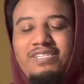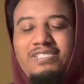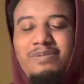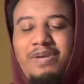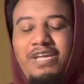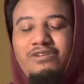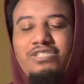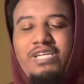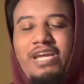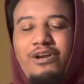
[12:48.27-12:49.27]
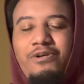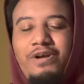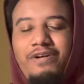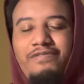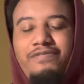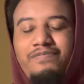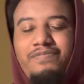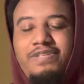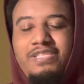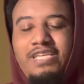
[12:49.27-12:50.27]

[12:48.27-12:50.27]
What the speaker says: some energy here of this